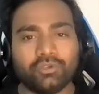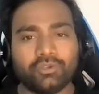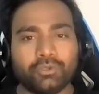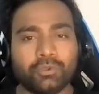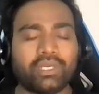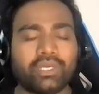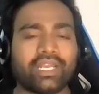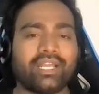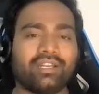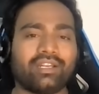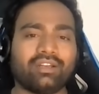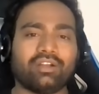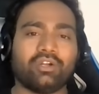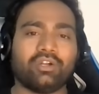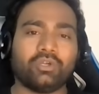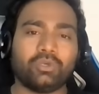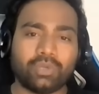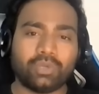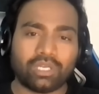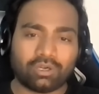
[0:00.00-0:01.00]
you can
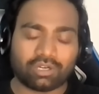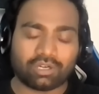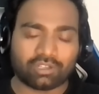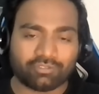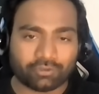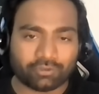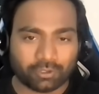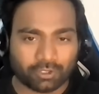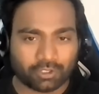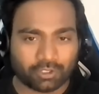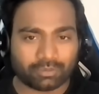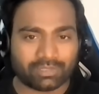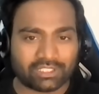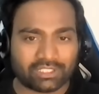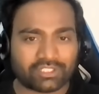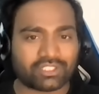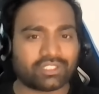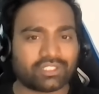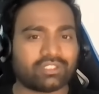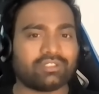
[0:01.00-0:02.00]
do a lot of
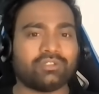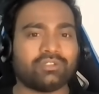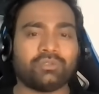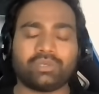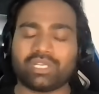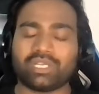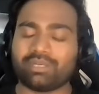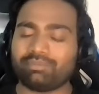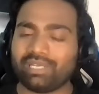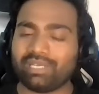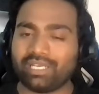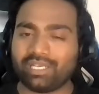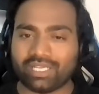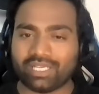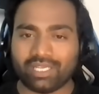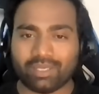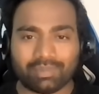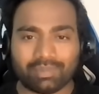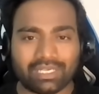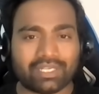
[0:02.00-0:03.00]
automation, you can make
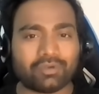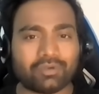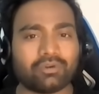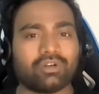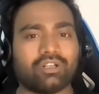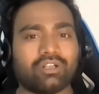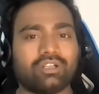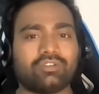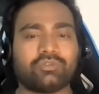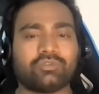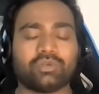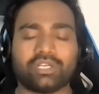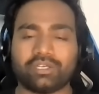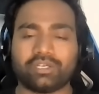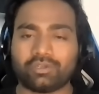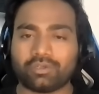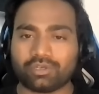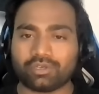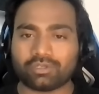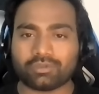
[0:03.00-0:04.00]
API calls, you
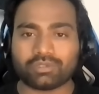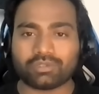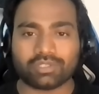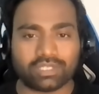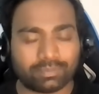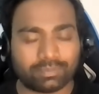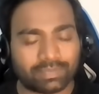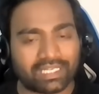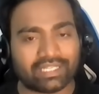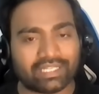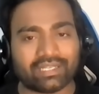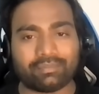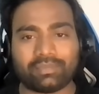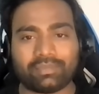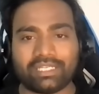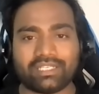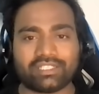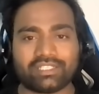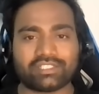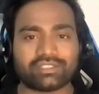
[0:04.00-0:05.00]
can talk to third-party
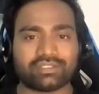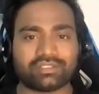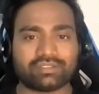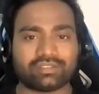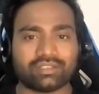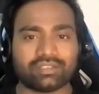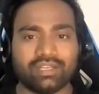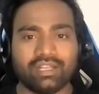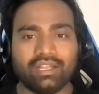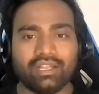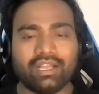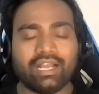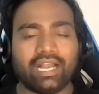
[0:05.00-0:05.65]
applications.